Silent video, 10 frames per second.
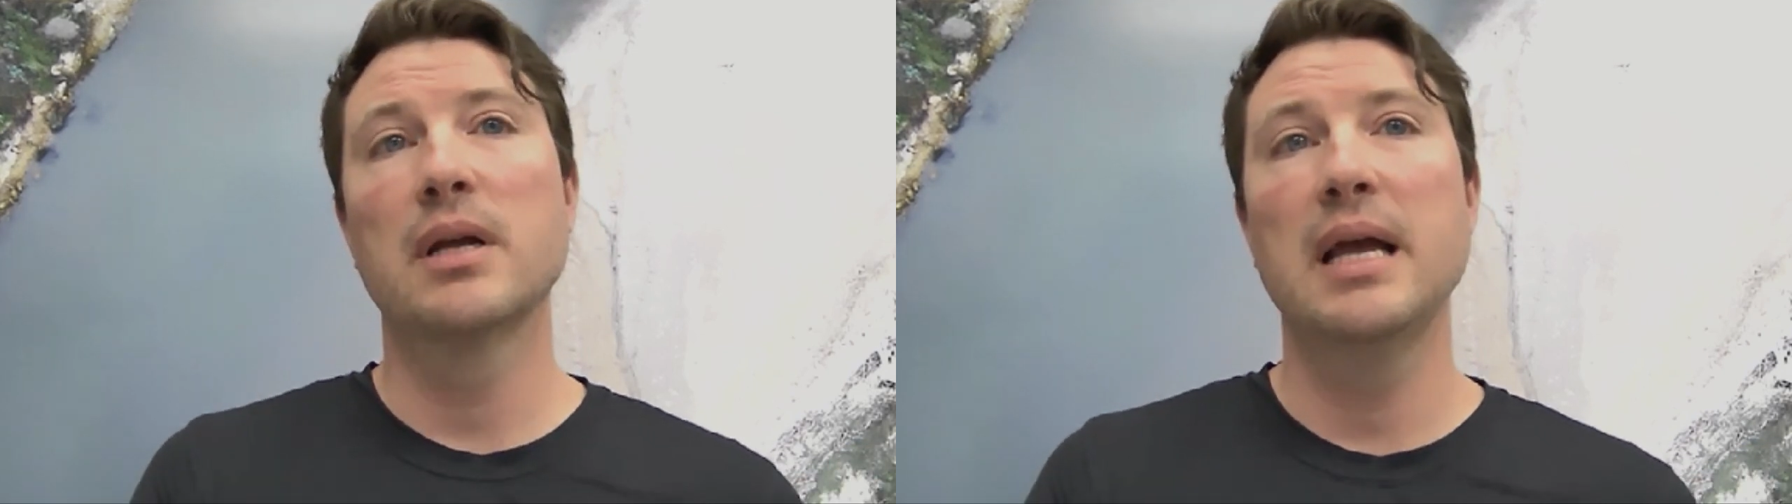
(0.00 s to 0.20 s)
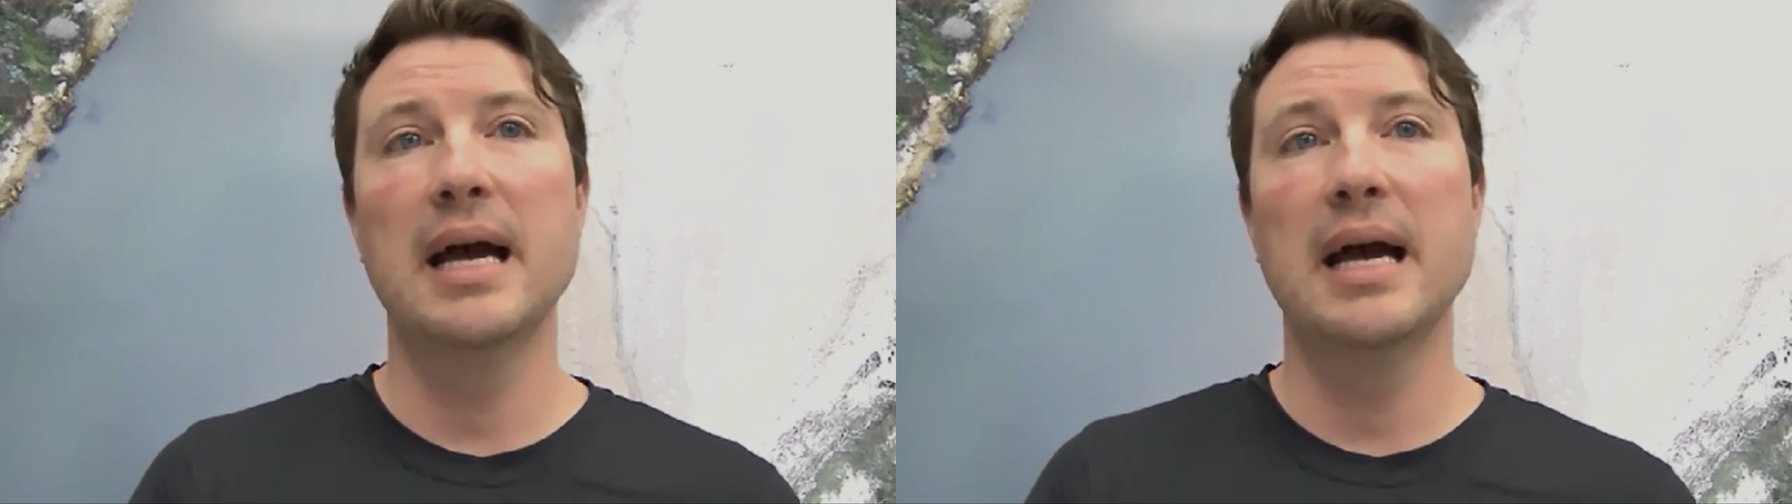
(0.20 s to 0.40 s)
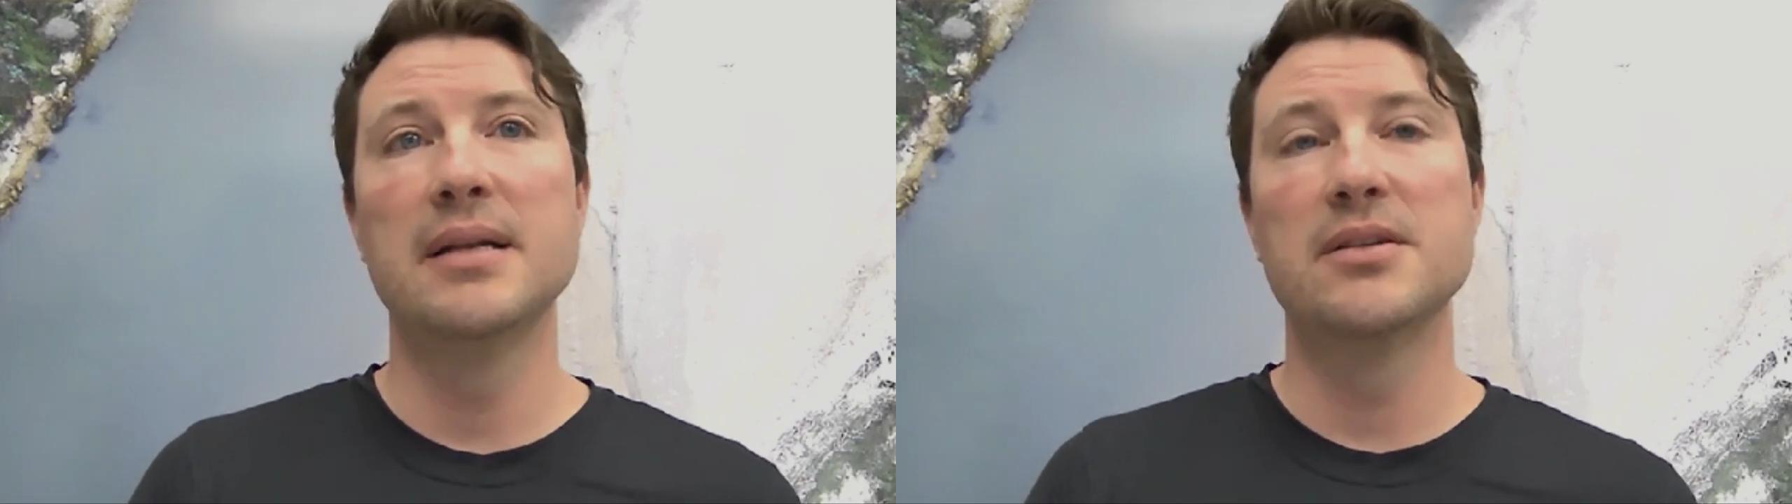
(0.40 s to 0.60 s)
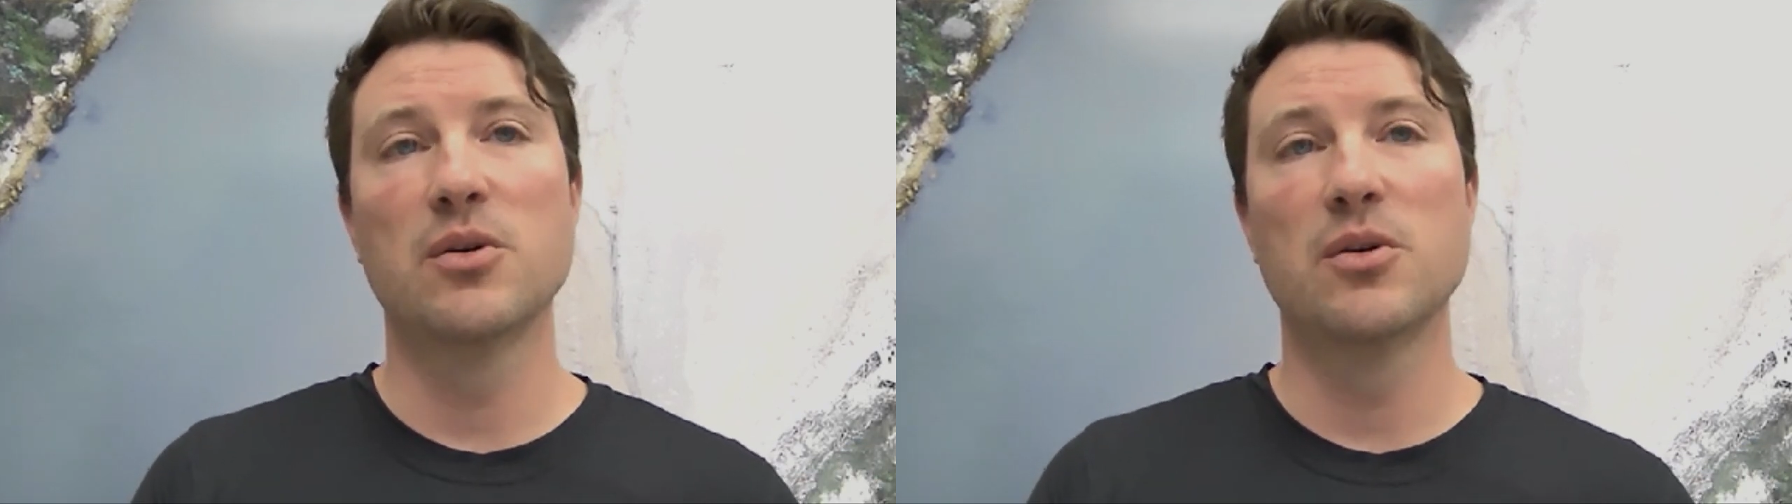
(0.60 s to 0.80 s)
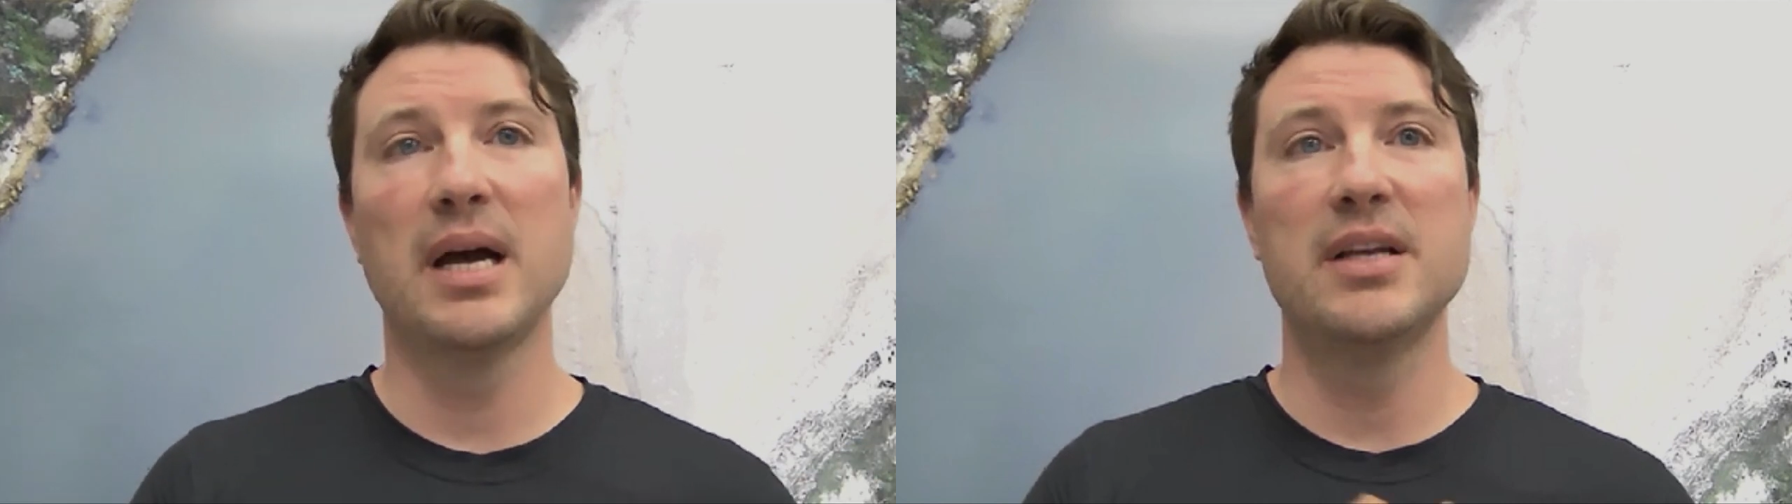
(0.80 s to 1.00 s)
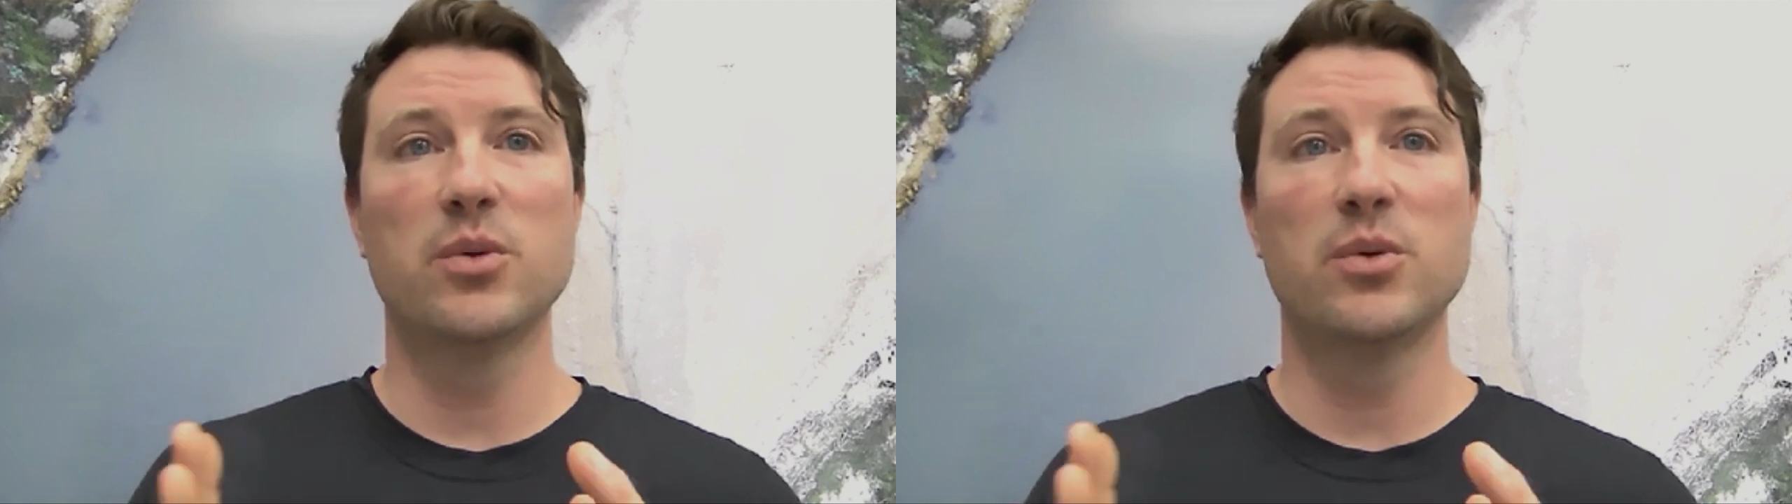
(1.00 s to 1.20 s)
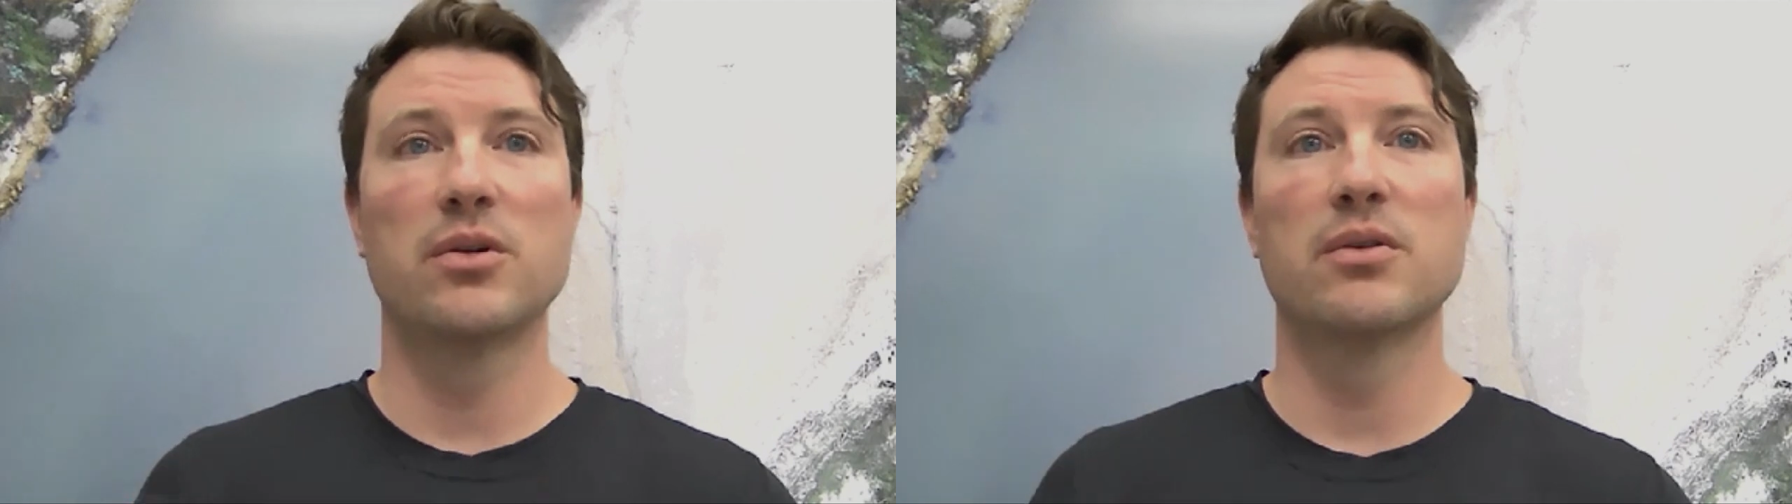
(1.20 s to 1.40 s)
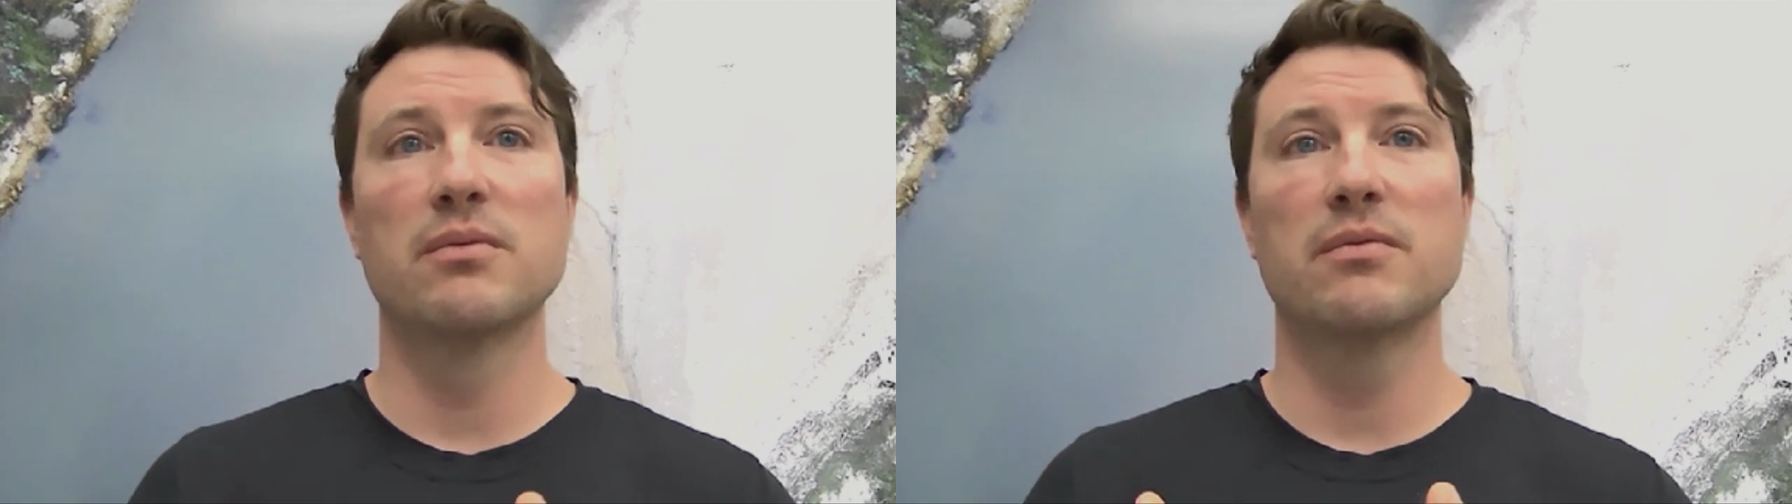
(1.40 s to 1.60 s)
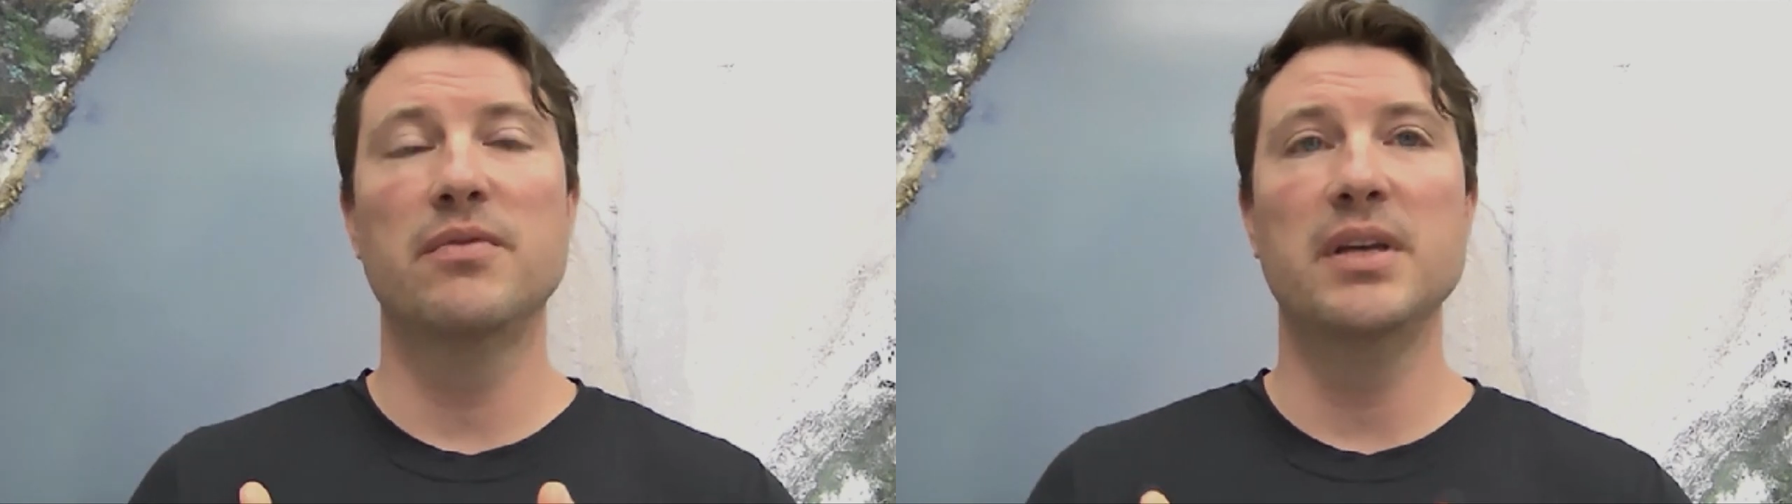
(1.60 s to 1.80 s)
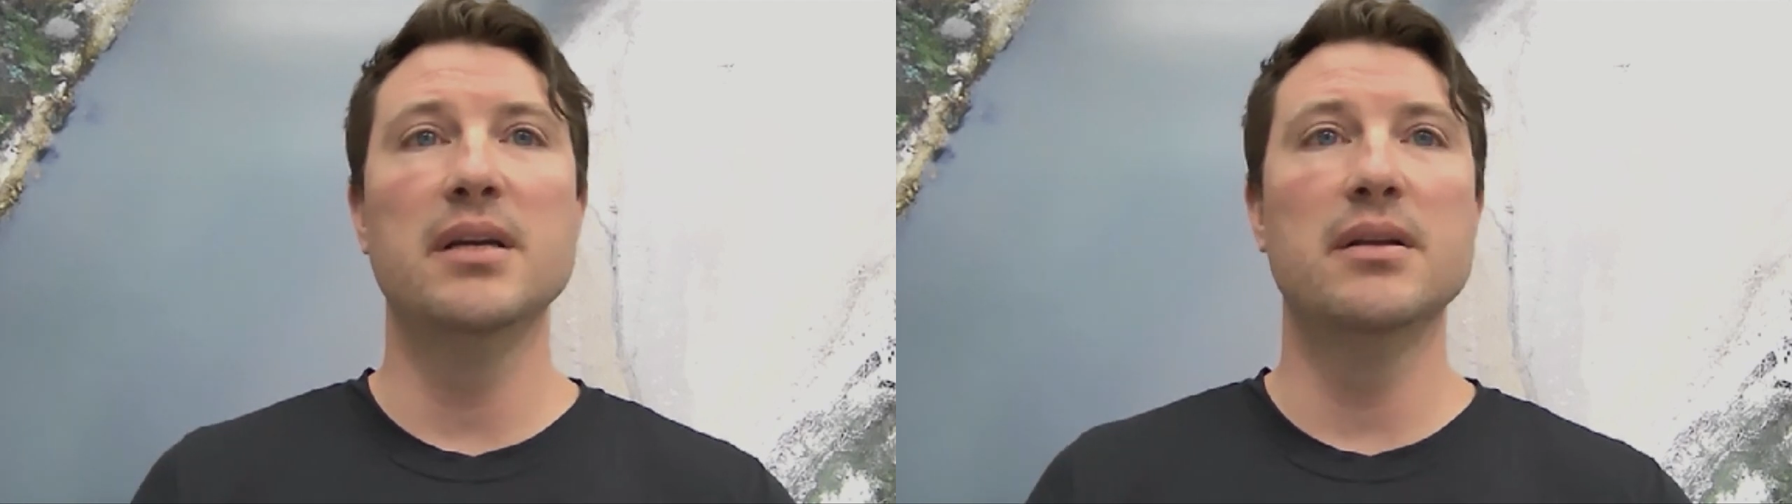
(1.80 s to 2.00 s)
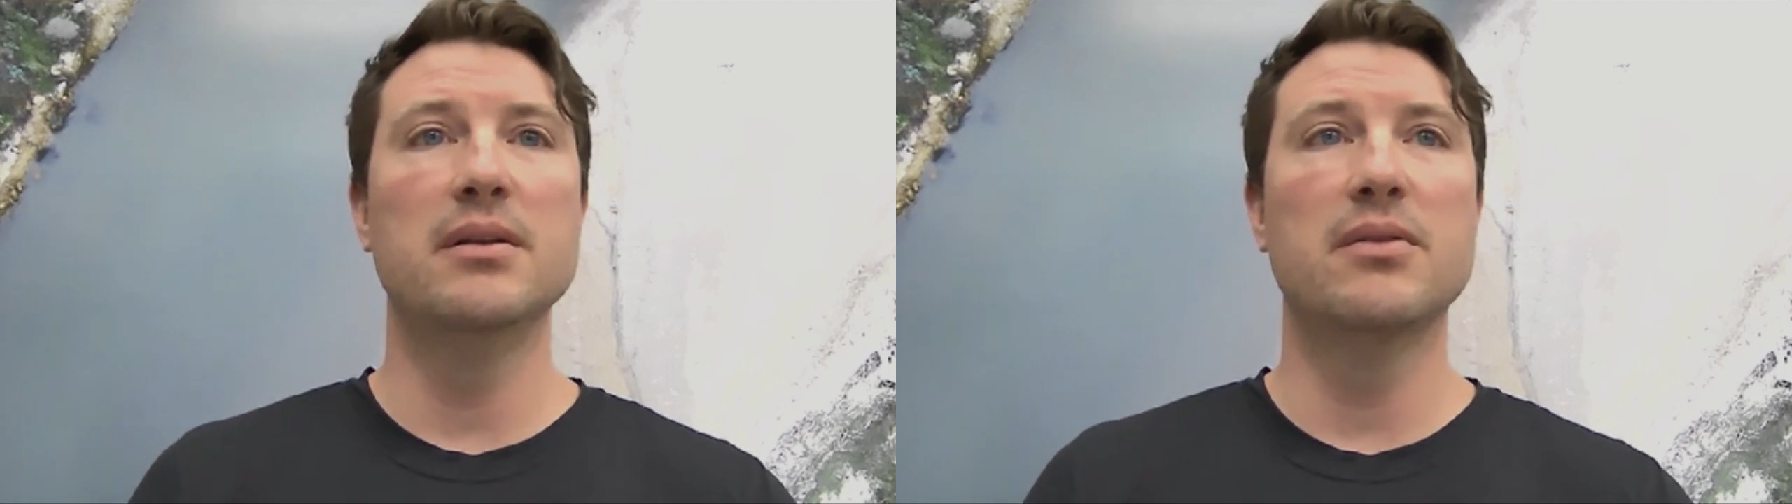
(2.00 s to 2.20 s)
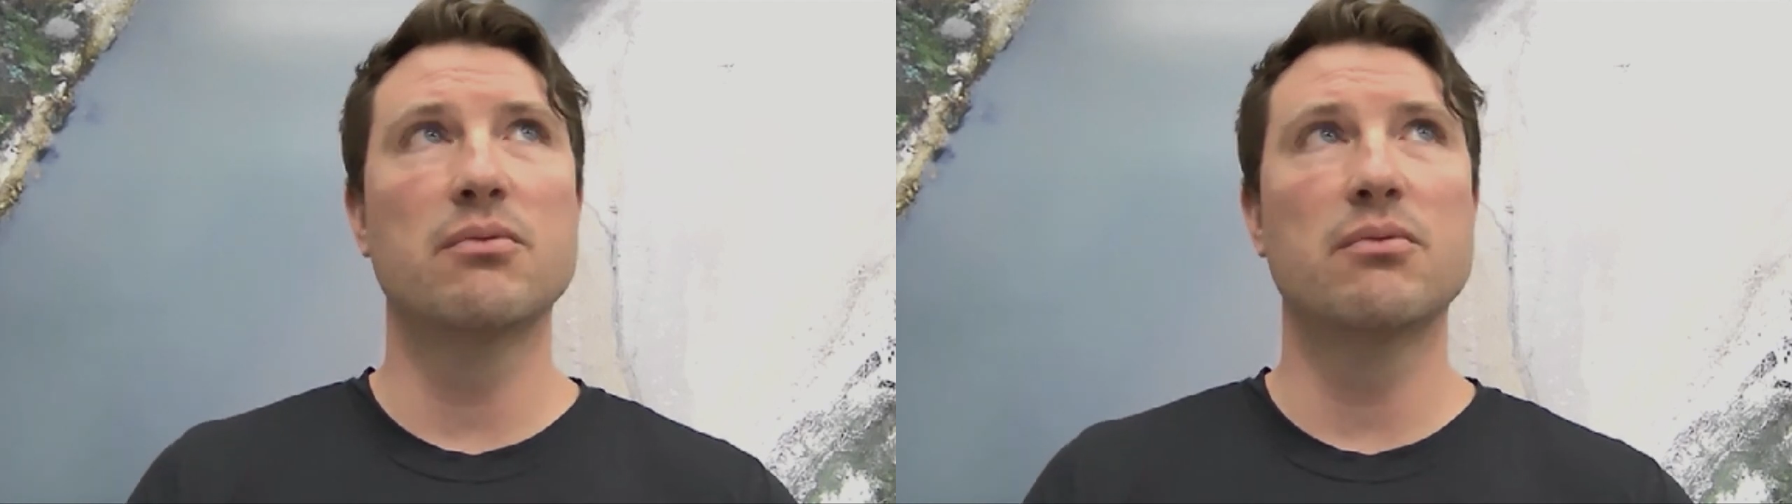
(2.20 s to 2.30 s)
And so my Twitter feed